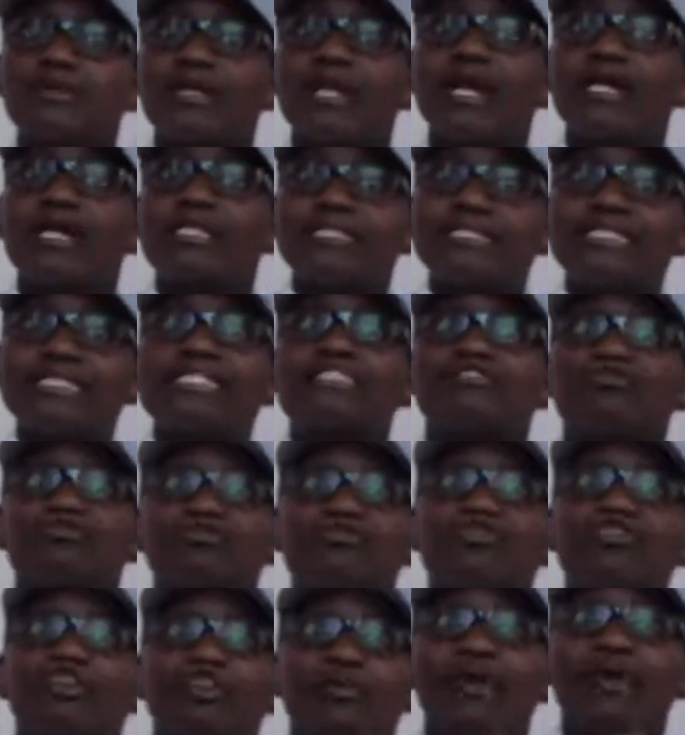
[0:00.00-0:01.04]
me guys, this
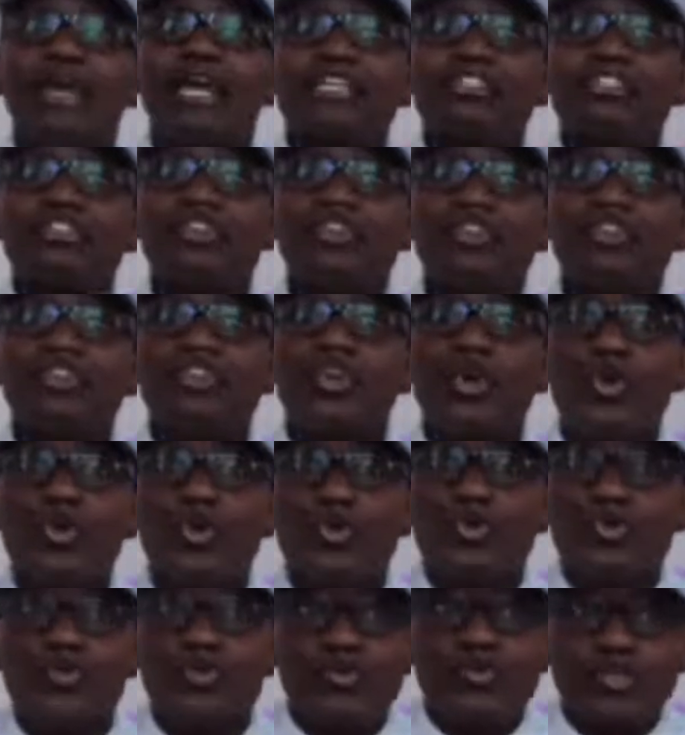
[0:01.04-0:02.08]
room is
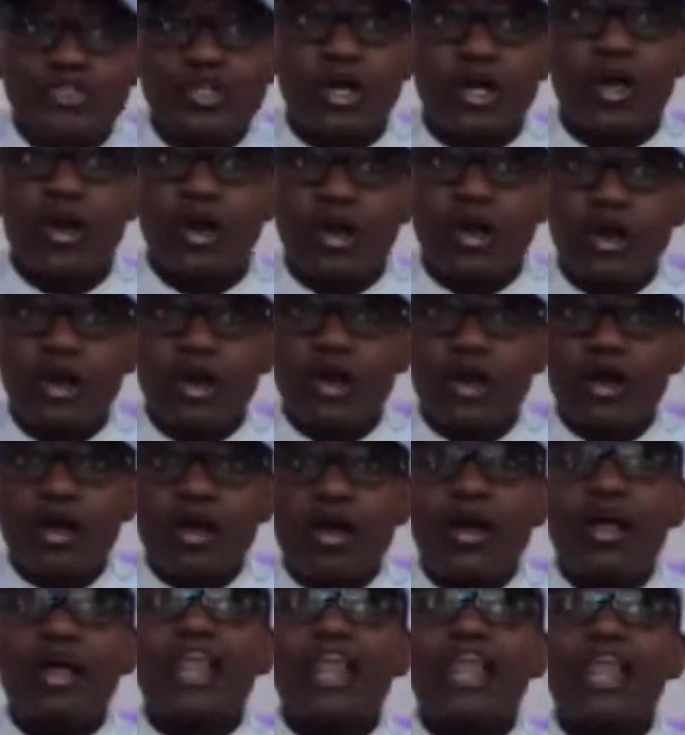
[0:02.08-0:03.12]
huge.
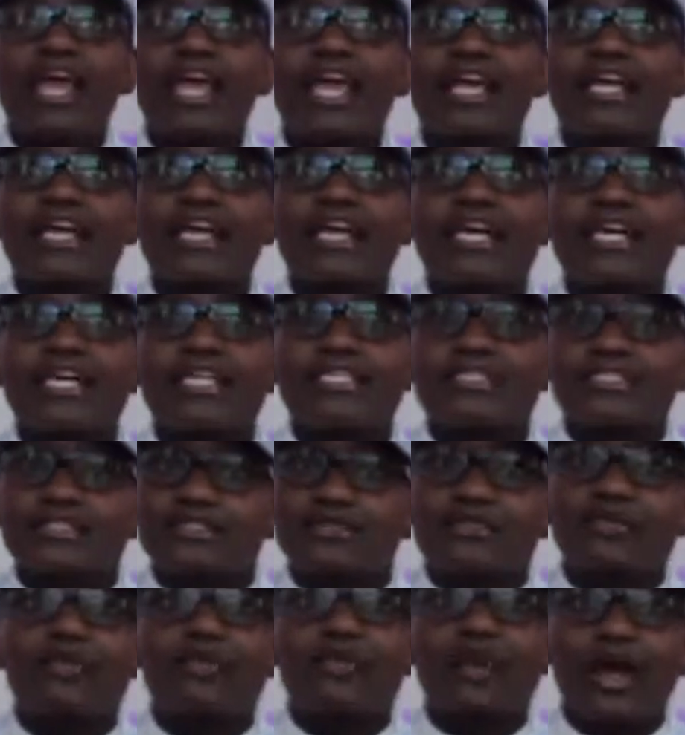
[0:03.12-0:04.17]
Like,
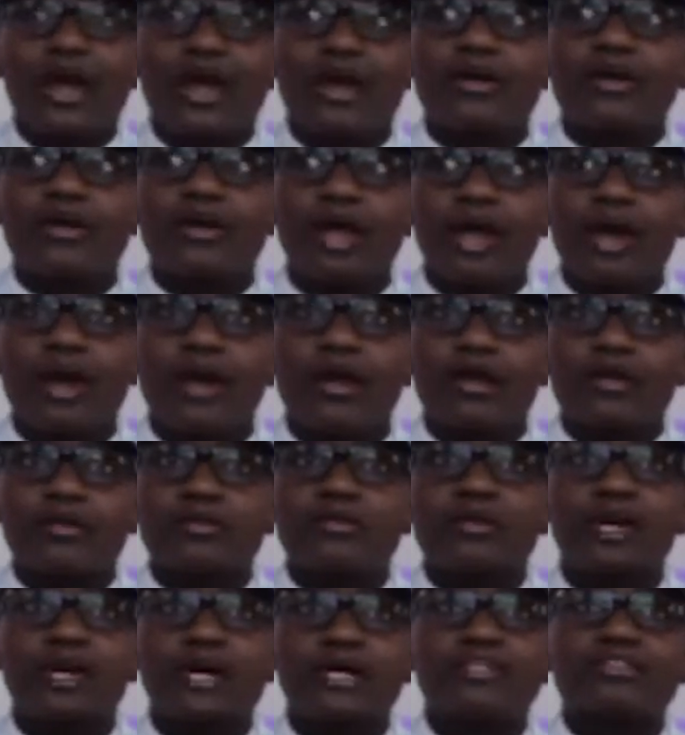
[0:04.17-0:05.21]
swear
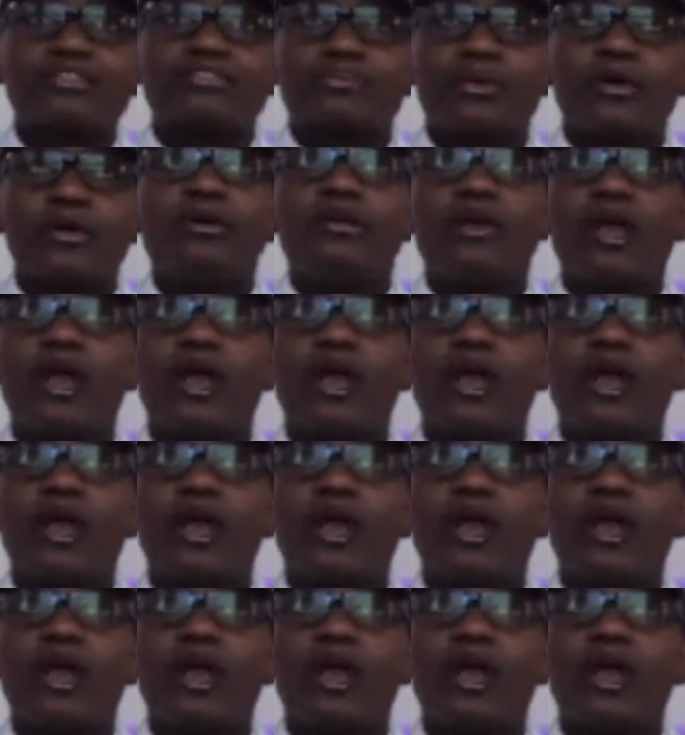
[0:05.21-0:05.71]
down guys swear